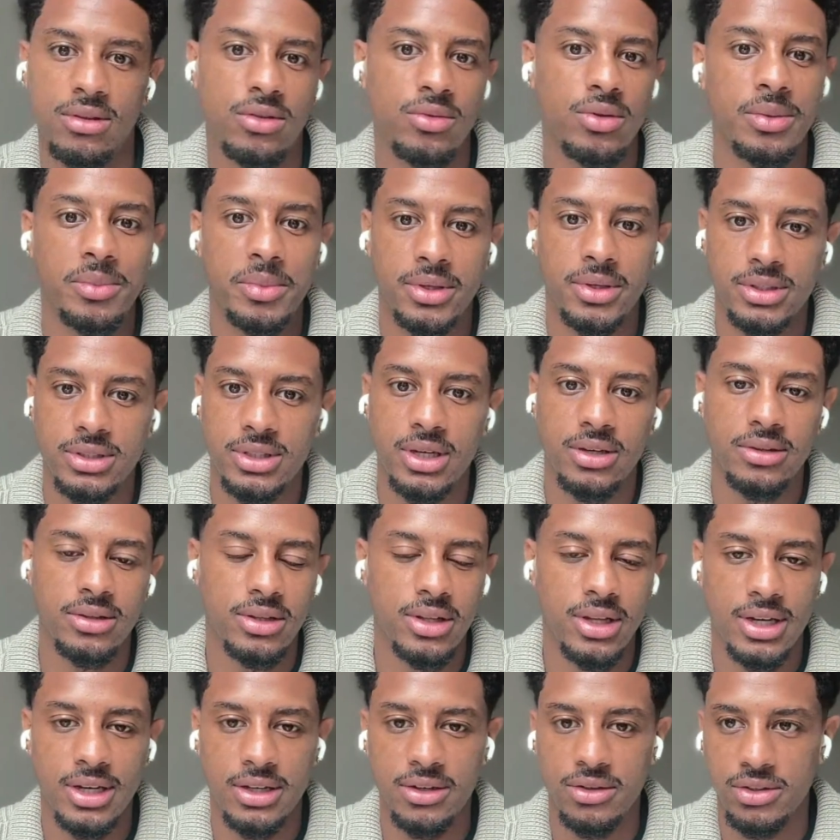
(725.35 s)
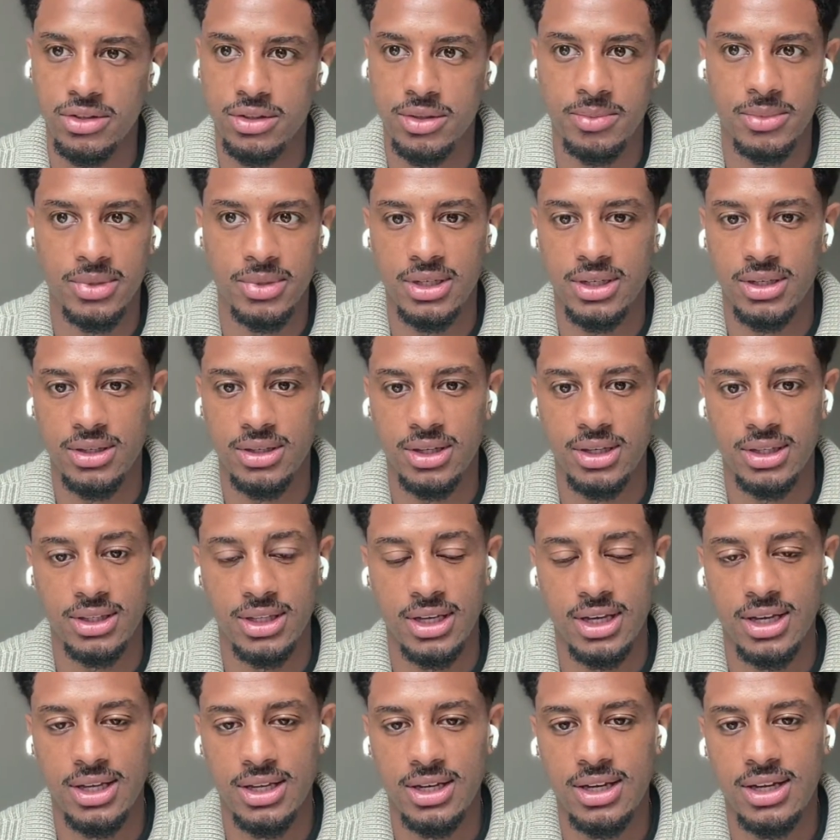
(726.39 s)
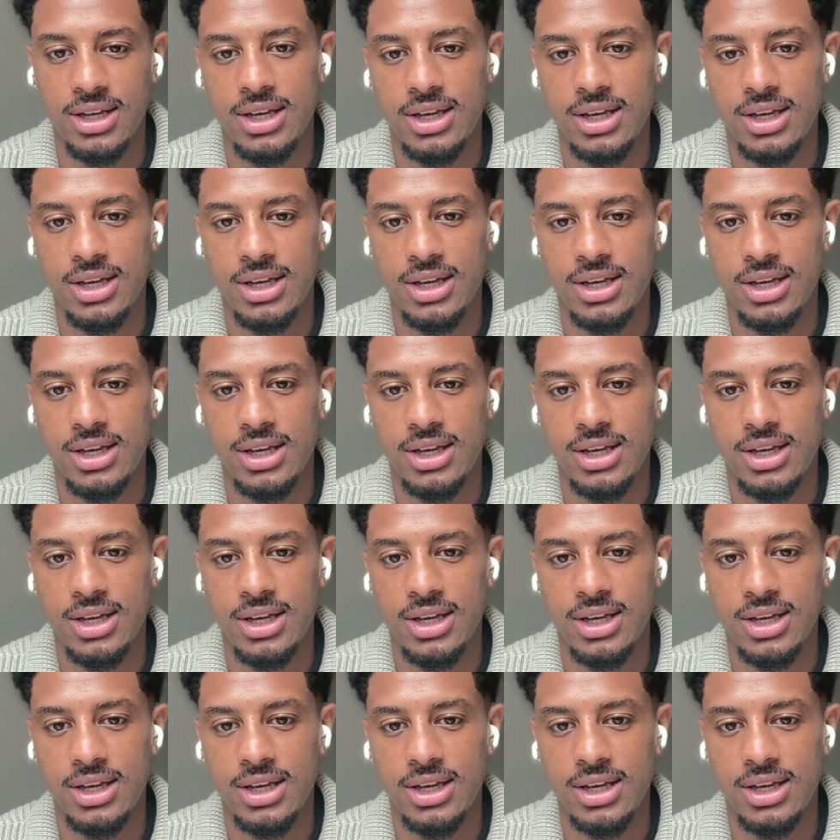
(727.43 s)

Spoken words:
3 months down the line or something like that.